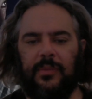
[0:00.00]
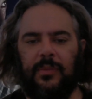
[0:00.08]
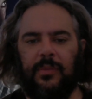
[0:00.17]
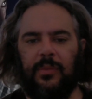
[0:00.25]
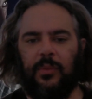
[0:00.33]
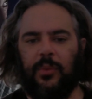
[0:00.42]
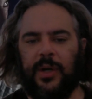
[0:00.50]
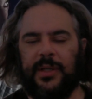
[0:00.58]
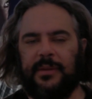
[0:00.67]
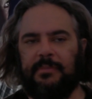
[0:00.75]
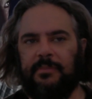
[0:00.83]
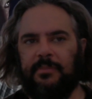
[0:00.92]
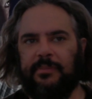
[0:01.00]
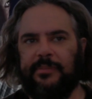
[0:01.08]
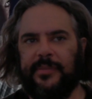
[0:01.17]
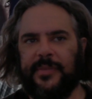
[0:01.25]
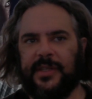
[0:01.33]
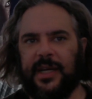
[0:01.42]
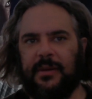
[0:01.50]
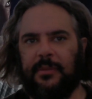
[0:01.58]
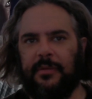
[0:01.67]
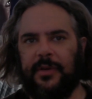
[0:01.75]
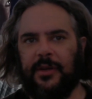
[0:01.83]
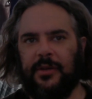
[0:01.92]
what's kind of
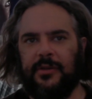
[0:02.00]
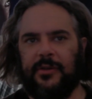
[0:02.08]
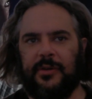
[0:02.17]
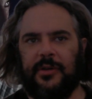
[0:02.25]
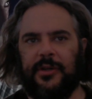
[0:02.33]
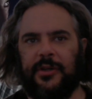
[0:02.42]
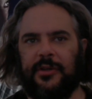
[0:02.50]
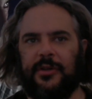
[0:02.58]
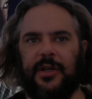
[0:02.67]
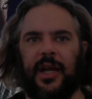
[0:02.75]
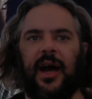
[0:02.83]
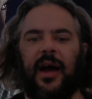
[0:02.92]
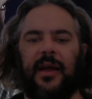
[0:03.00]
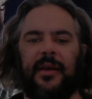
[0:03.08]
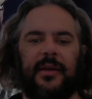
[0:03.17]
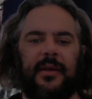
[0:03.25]
revealed, or you're not.